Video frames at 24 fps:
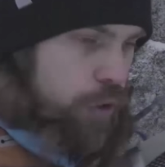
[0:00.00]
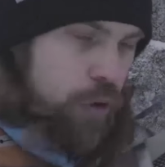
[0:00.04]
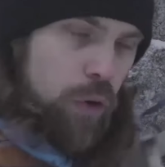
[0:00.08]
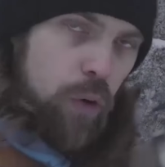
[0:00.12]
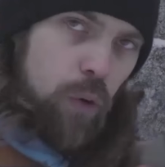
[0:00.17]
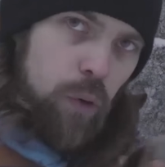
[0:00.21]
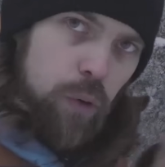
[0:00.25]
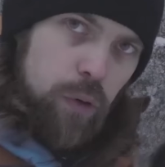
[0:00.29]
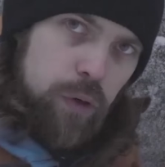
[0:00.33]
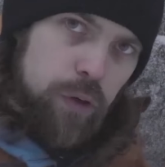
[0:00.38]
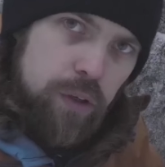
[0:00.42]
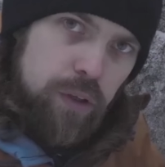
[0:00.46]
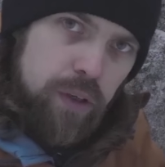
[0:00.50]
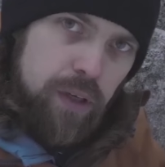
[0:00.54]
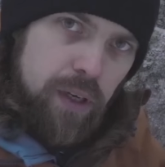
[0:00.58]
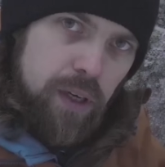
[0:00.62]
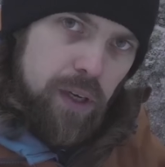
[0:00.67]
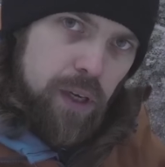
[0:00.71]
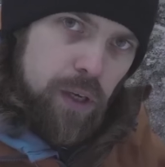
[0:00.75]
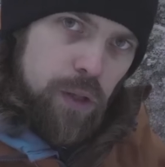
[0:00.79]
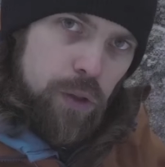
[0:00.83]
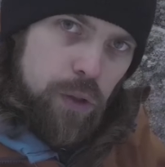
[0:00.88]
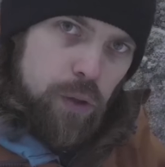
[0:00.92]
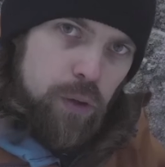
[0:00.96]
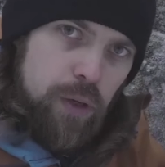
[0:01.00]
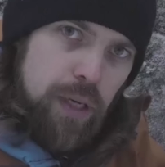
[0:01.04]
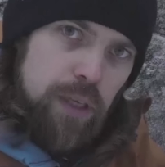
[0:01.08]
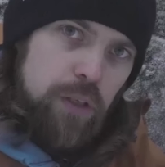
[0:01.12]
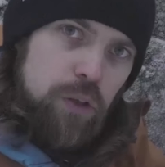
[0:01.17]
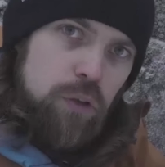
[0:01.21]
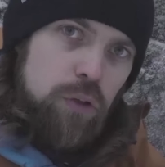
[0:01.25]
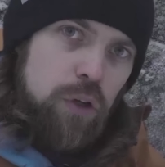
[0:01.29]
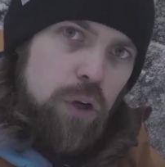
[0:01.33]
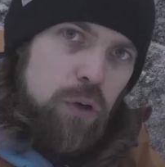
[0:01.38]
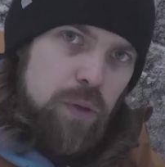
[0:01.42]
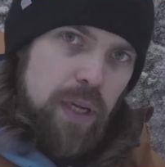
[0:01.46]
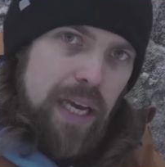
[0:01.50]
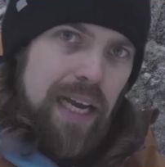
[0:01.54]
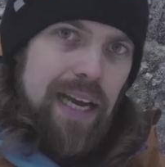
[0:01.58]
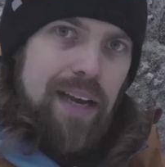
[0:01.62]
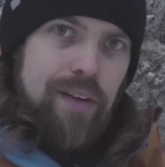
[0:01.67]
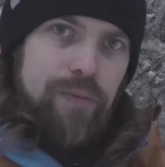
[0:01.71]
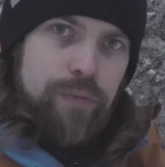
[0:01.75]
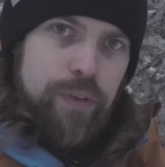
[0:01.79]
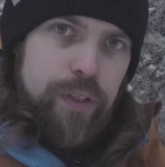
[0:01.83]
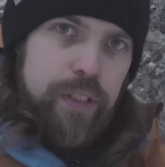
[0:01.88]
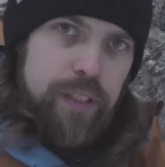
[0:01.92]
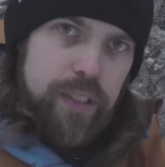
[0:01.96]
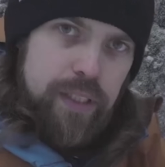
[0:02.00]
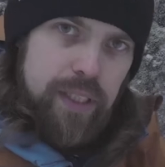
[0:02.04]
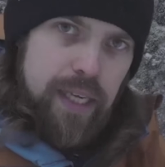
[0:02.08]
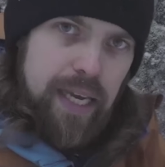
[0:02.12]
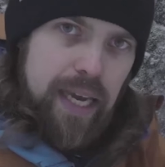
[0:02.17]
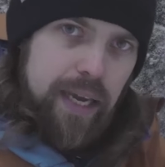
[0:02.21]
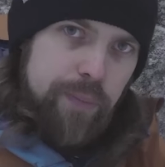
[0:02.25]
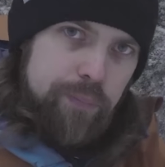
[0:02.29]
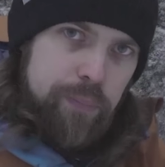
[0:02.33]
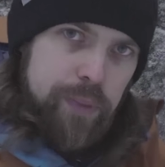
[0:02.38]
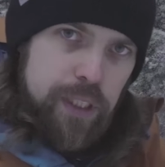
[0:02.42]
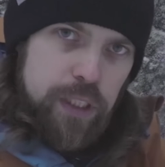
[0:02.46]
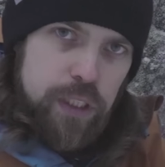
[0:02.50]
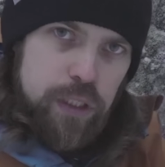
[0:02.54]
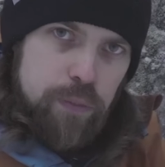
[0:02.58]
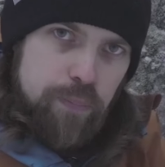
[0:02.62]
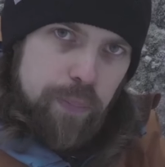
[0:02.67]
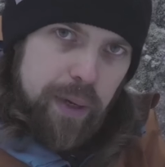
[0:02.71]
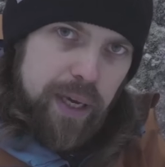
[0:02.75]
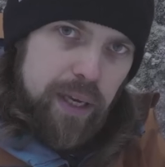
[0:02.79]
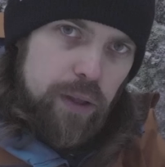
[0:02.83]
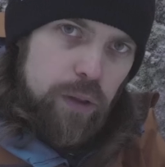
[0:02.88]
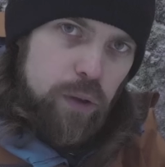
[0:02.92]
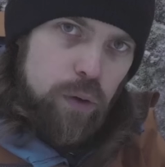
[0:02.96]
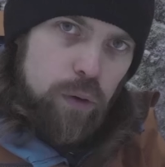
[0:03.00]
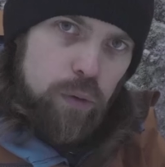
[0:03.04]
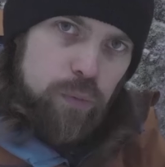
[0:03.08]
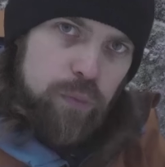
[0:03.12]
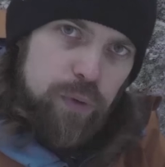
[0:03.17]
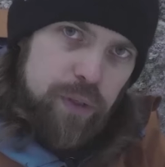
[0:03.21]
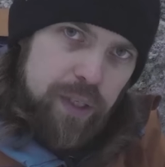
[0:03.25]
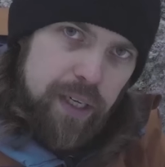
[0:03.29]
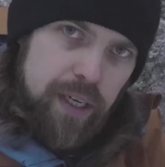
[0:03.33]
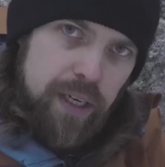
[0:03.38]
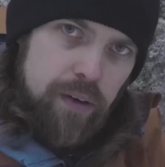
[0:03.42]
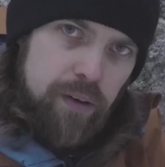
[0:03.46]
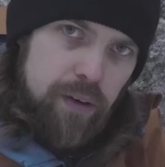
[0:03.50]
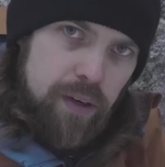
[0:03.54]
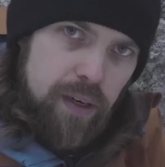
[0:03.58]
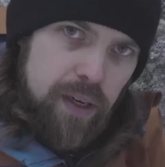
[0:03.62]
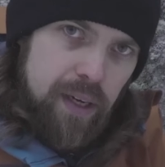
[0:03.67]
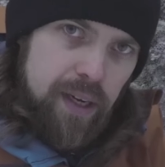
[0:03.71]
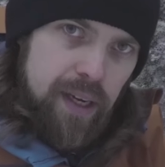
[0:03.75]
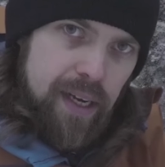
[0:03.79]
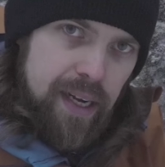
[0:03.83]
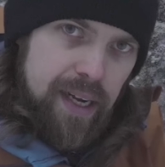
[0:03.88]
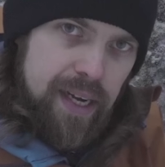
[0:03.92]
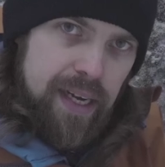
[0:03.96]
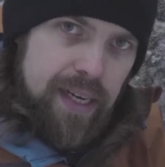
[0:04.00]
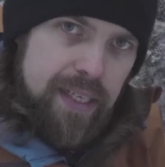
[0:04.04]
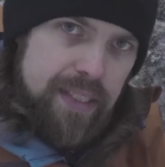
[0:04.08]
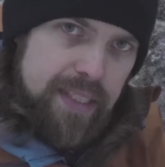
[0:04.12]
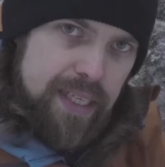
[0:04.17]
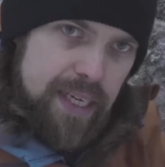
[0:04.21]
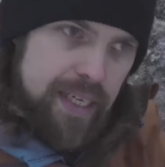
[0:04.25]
corner, so that you don't have this empty space over there, and